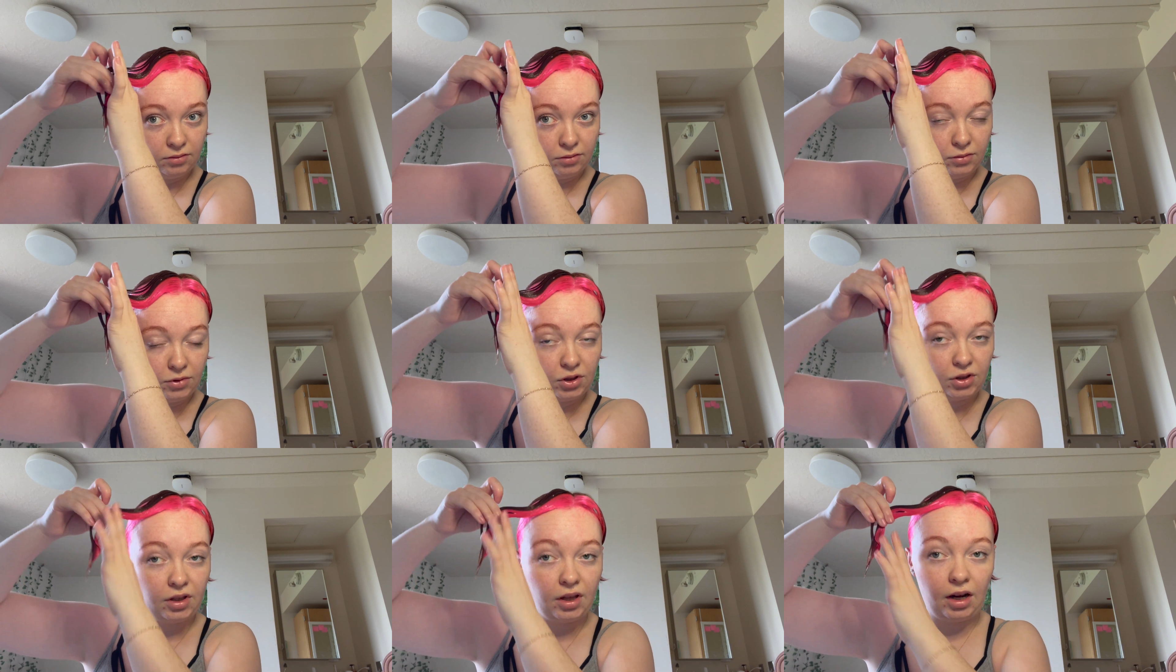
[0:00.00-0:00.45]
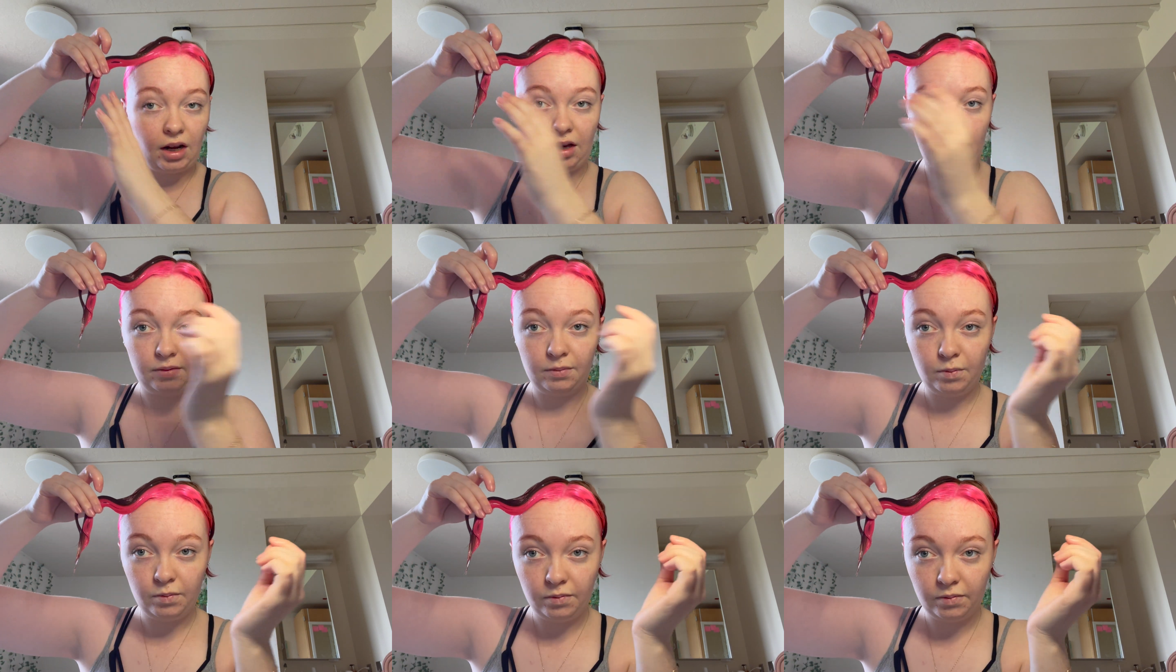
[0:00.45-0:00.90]
Just kidding.
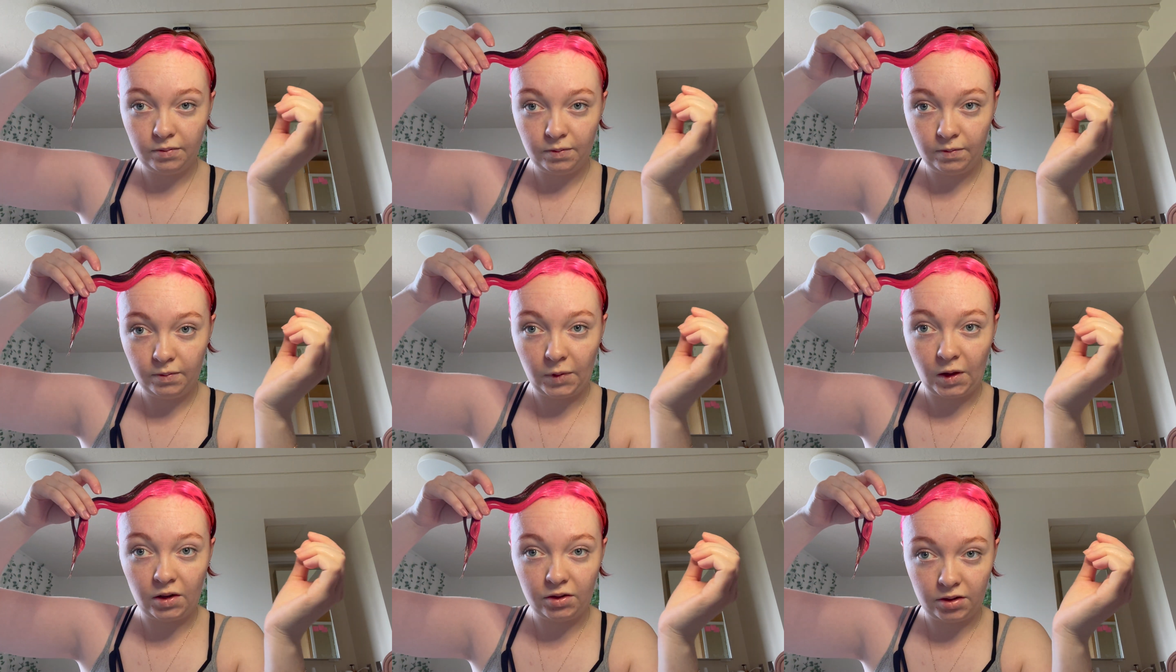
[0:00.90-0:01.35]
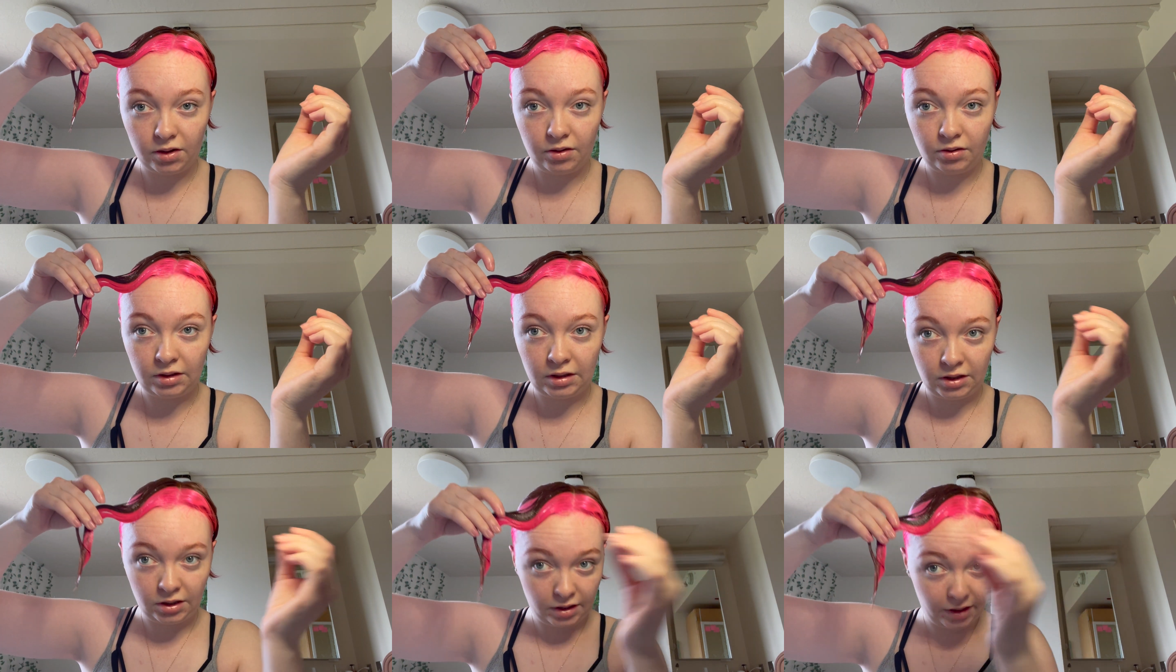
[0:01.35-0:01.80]
There's no
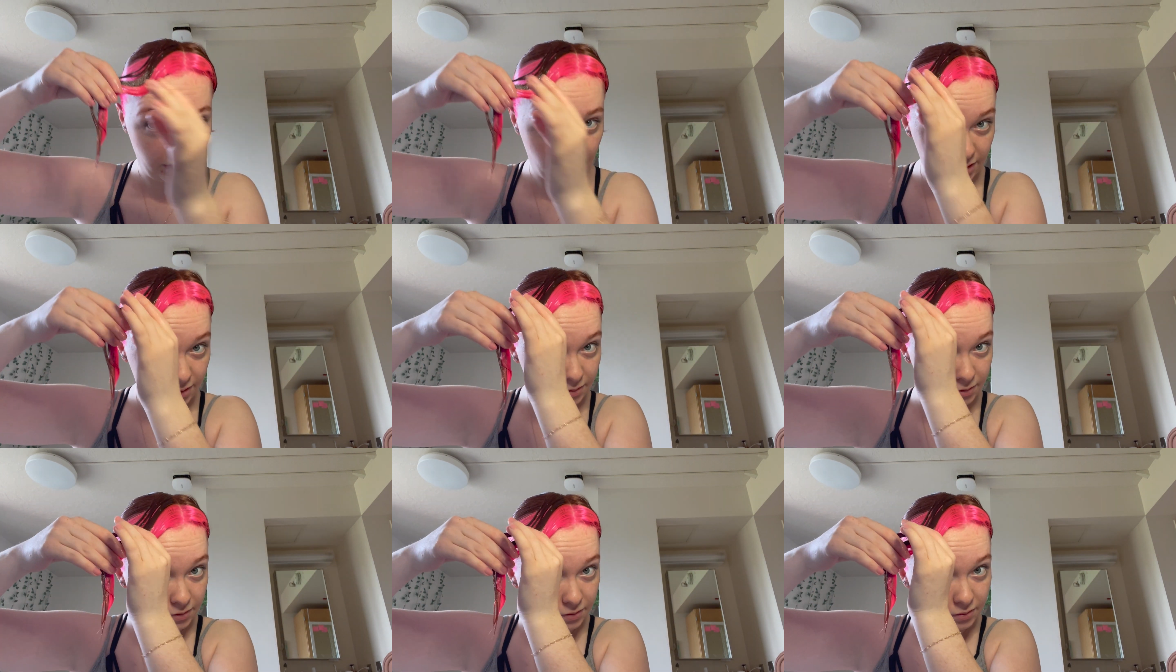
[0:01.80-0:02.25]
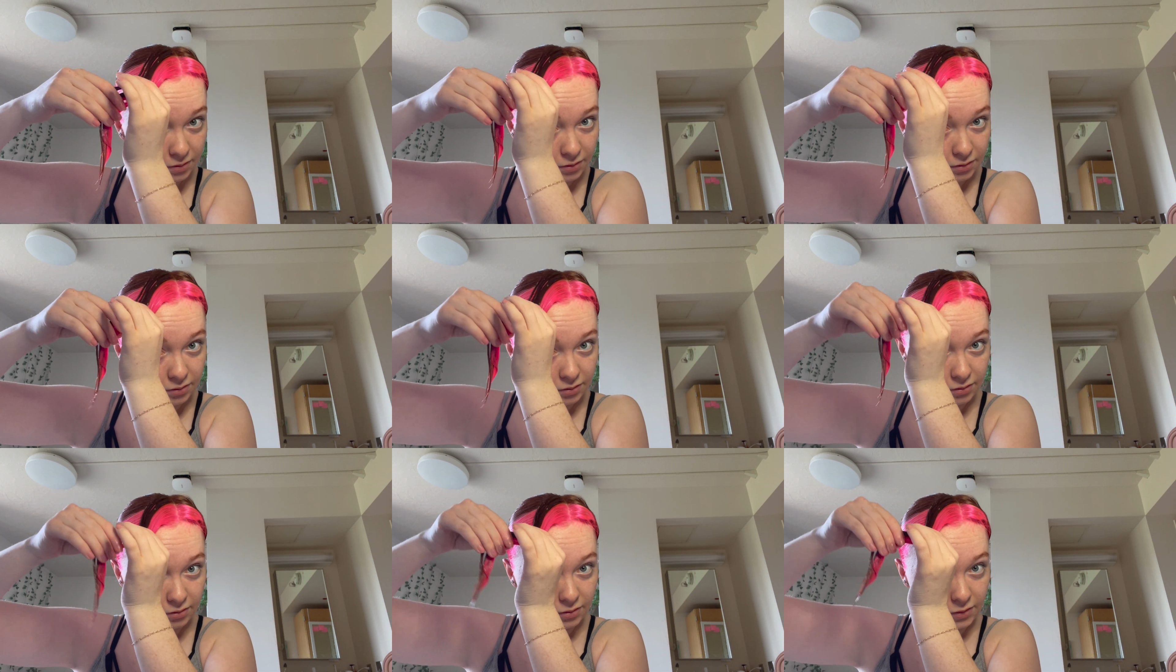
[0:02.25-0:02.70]
such thing.
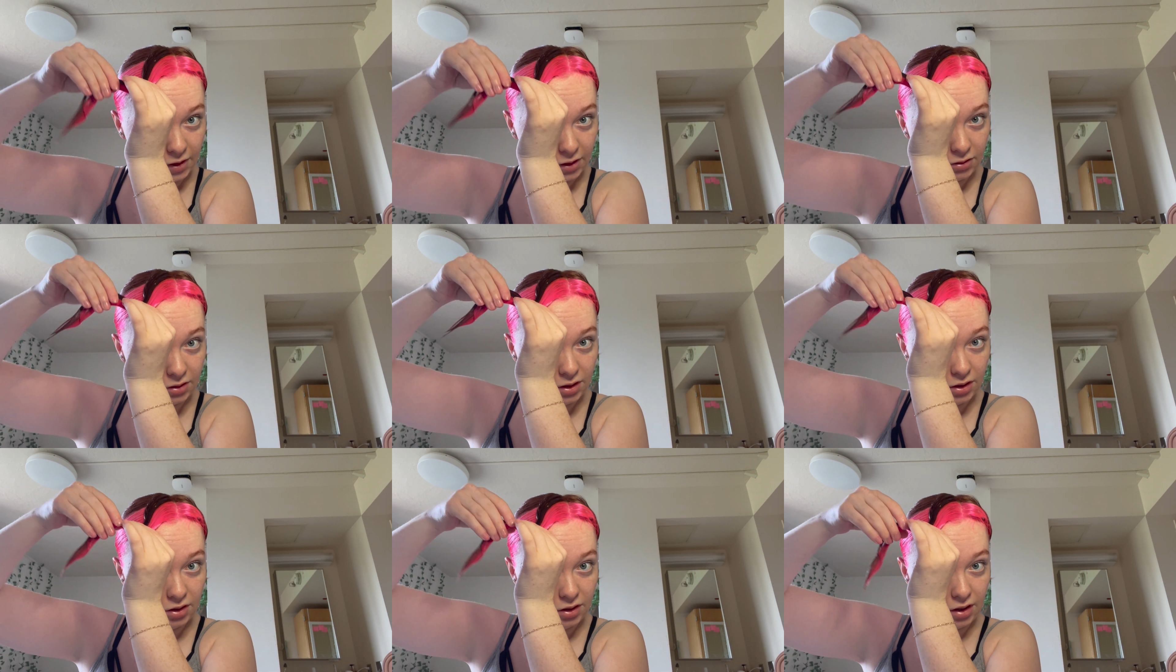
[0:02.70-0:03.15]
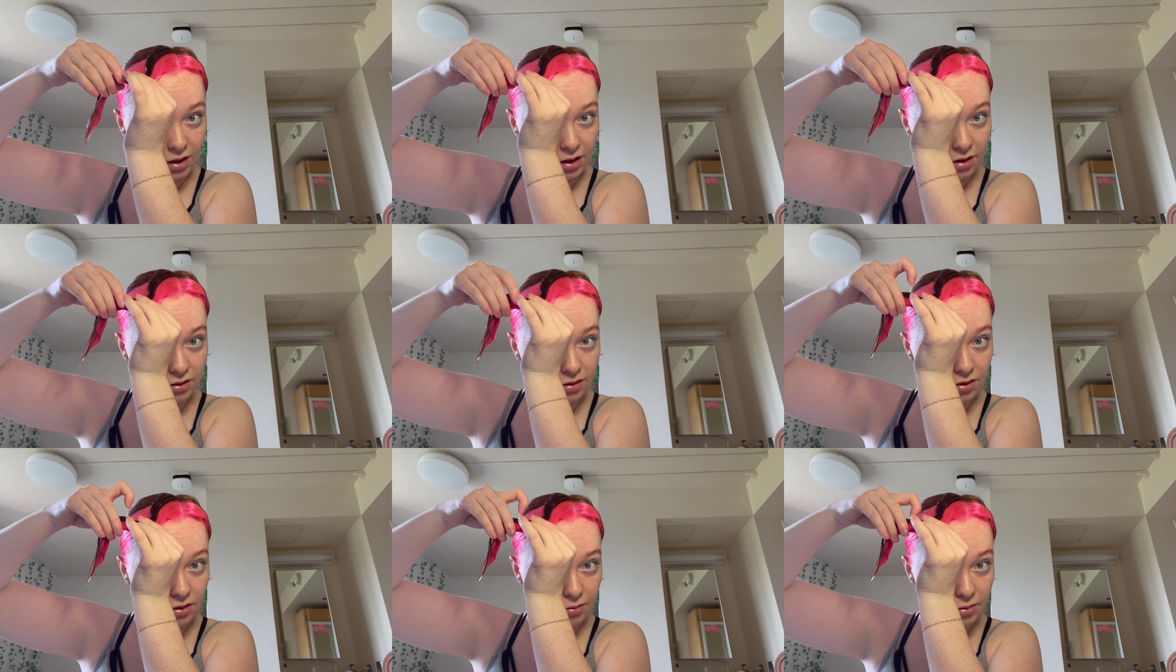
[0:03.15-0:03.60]
No such thing
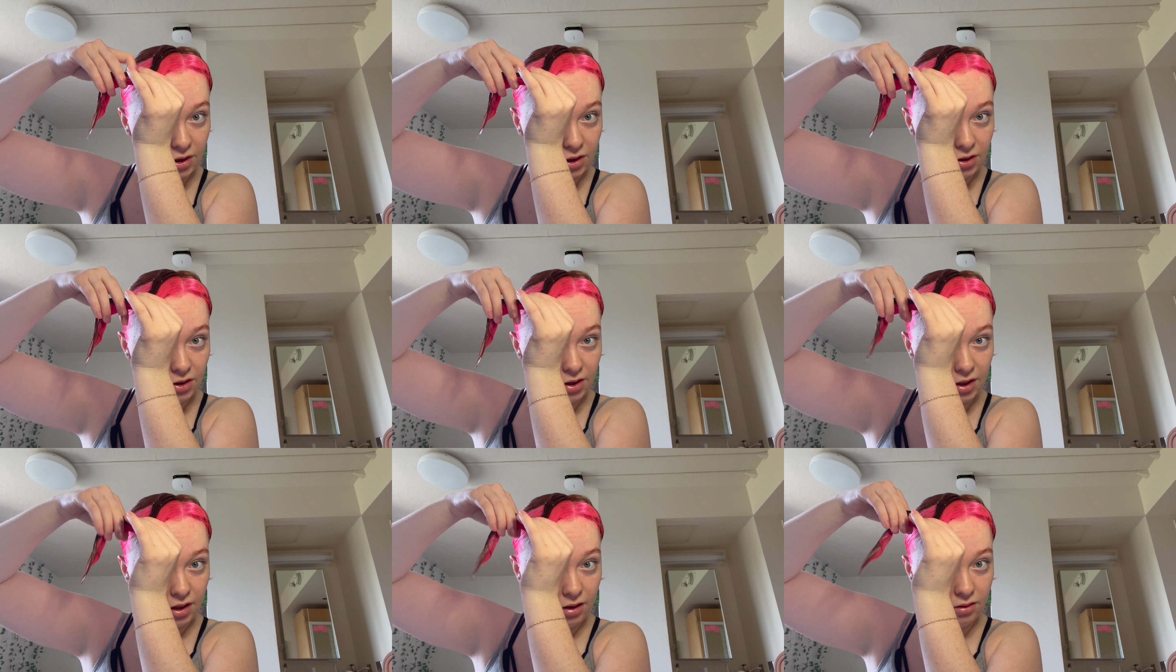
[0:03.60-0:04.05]
as too much gel.